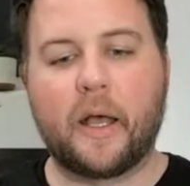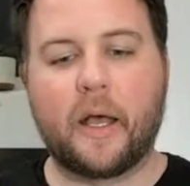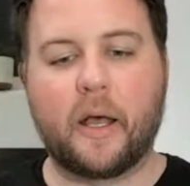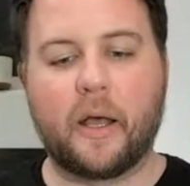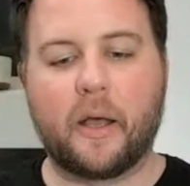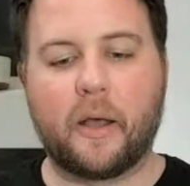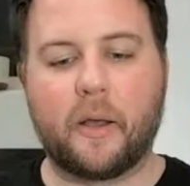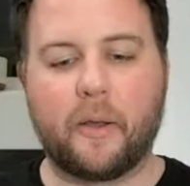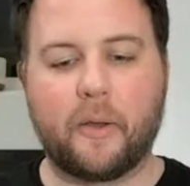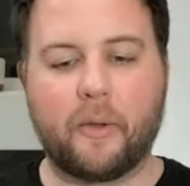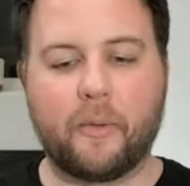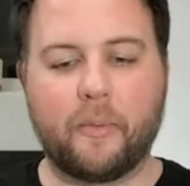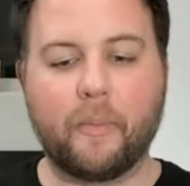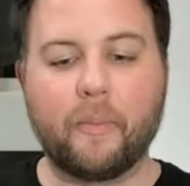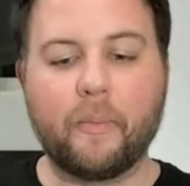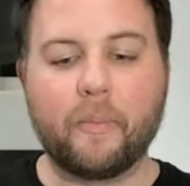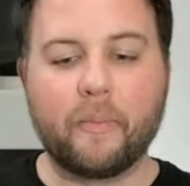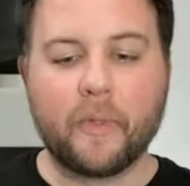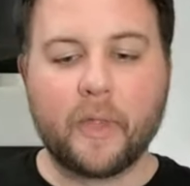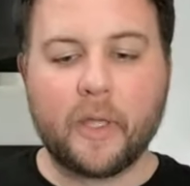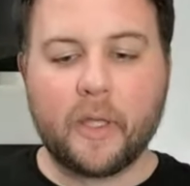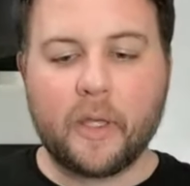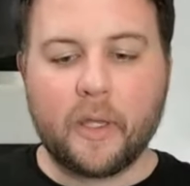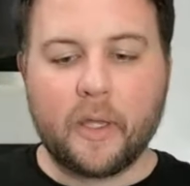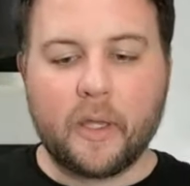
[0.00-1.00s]
Um,
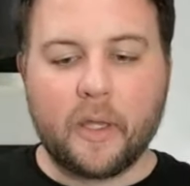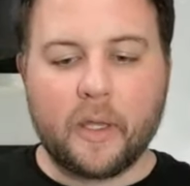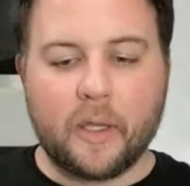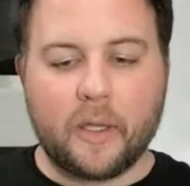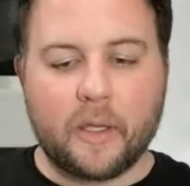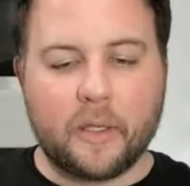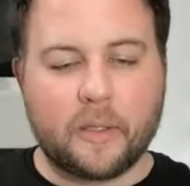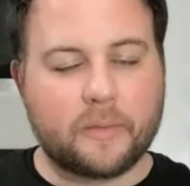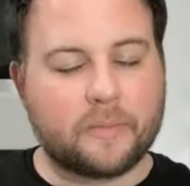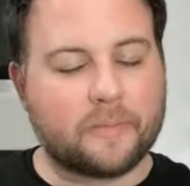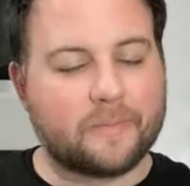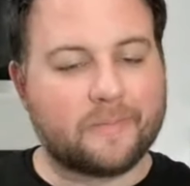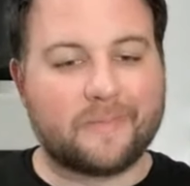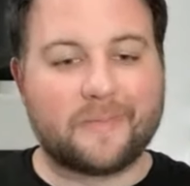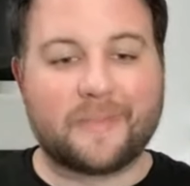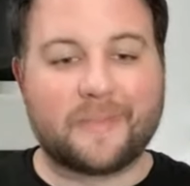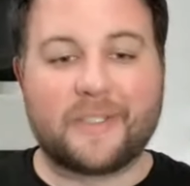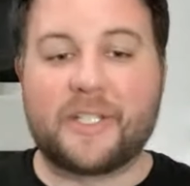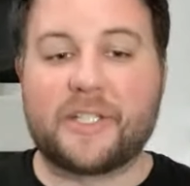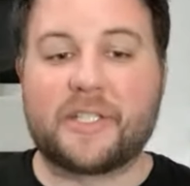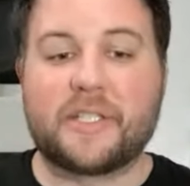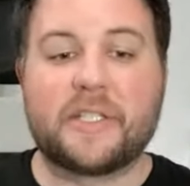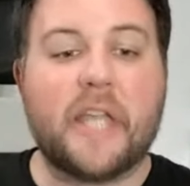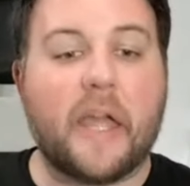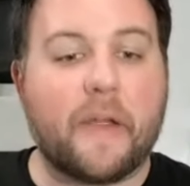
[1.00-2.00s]

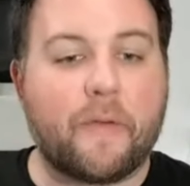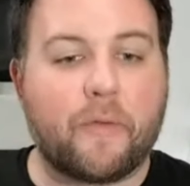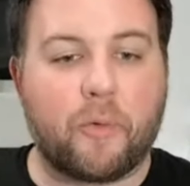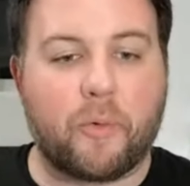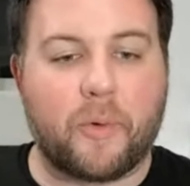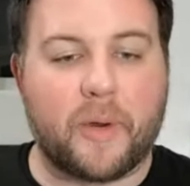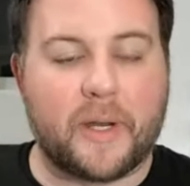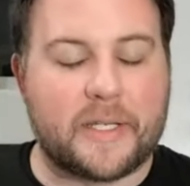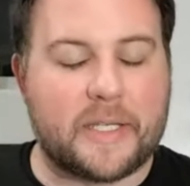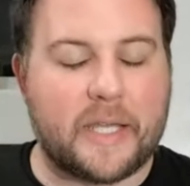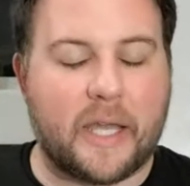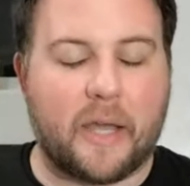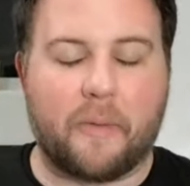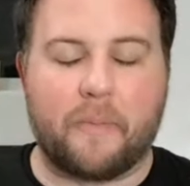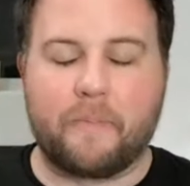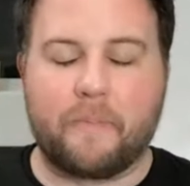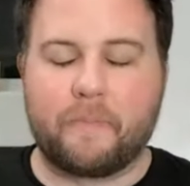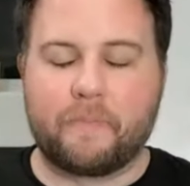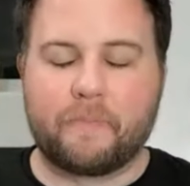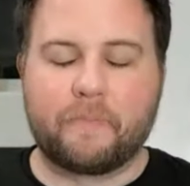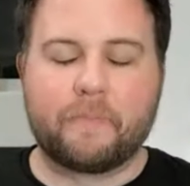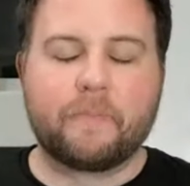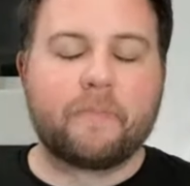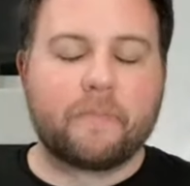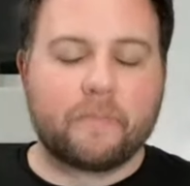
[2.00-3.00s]
just never worked out.
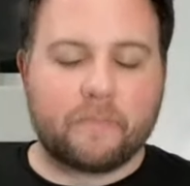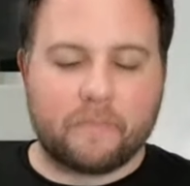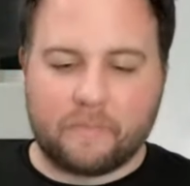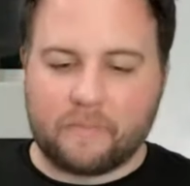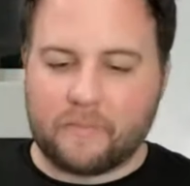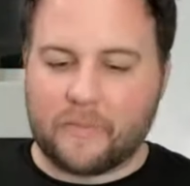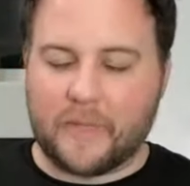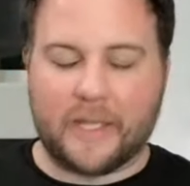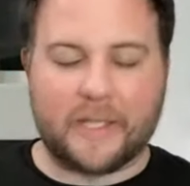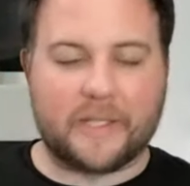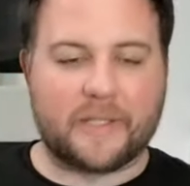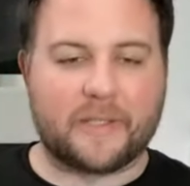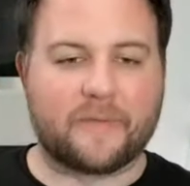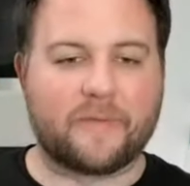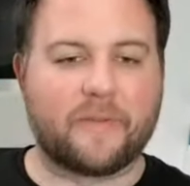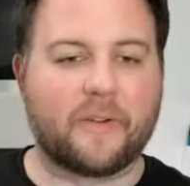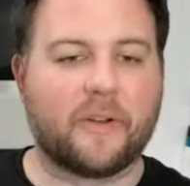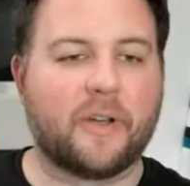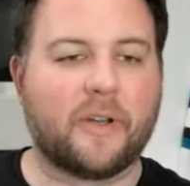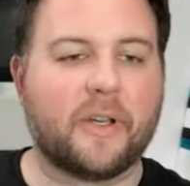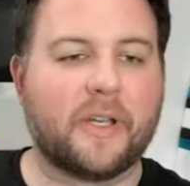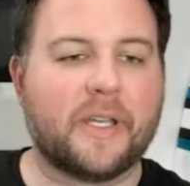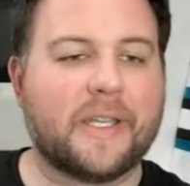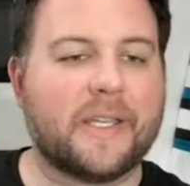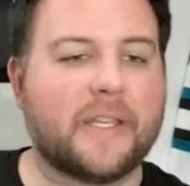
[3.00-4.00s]
That's
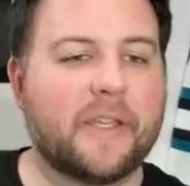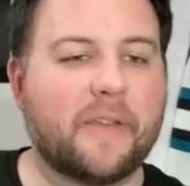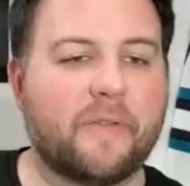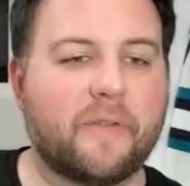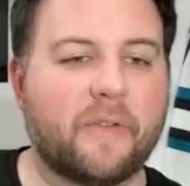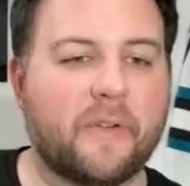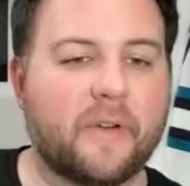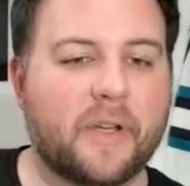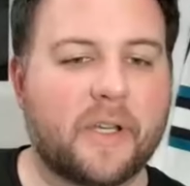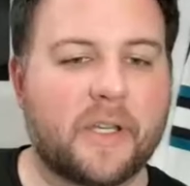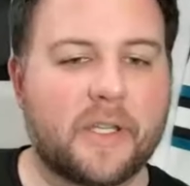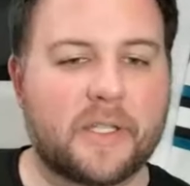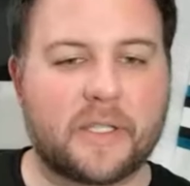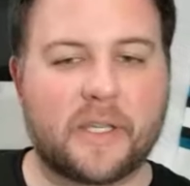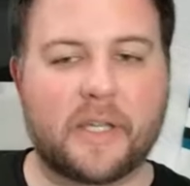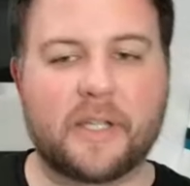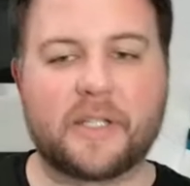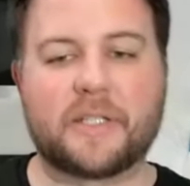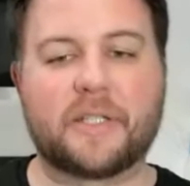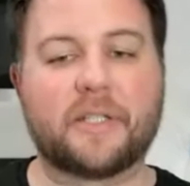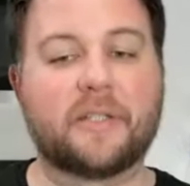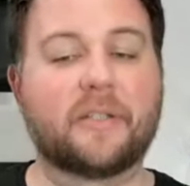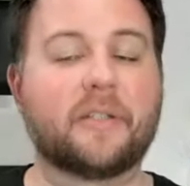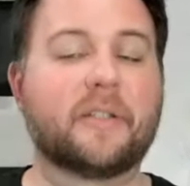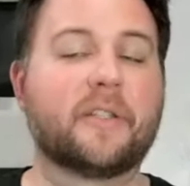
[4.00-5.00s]
for a different
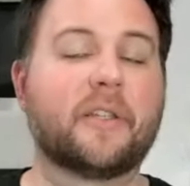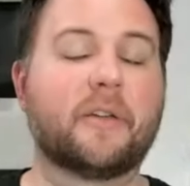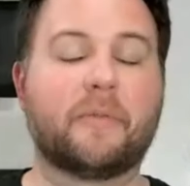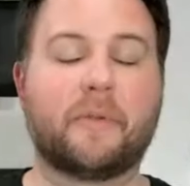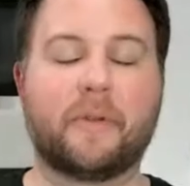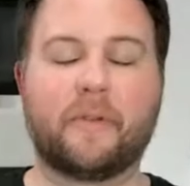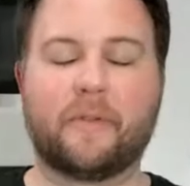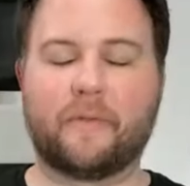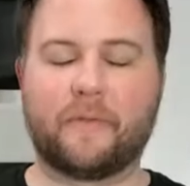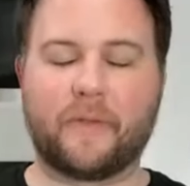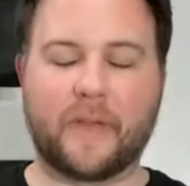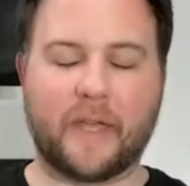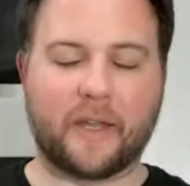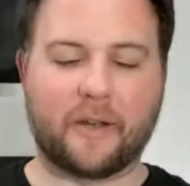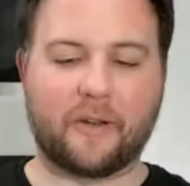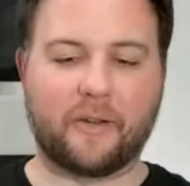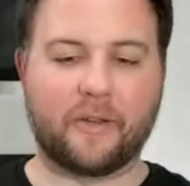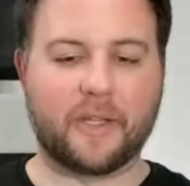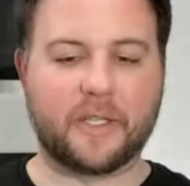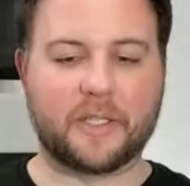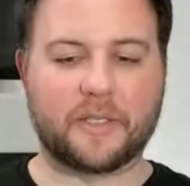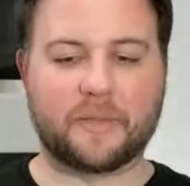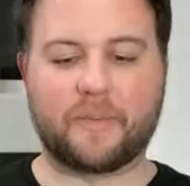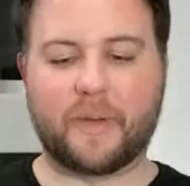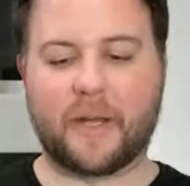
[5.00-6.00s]
discussion that we've had on
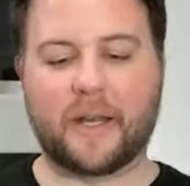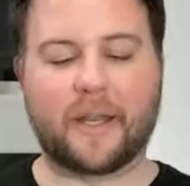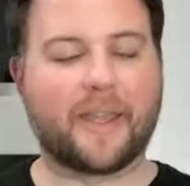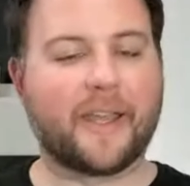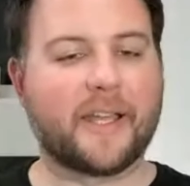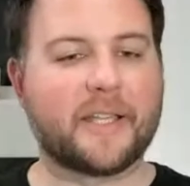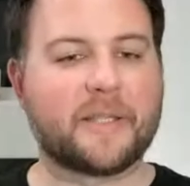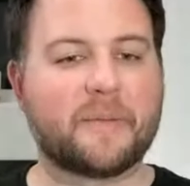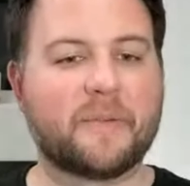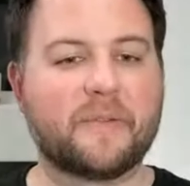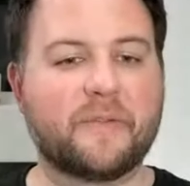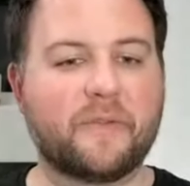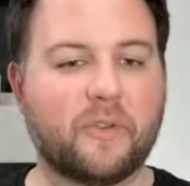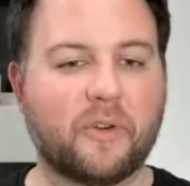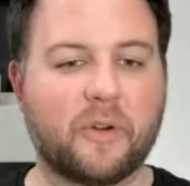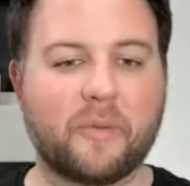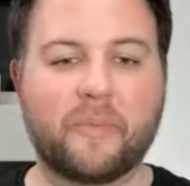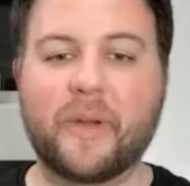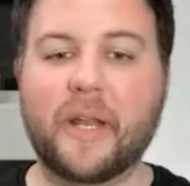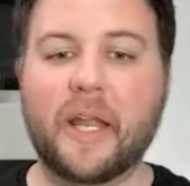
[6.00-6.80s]
this podcast before.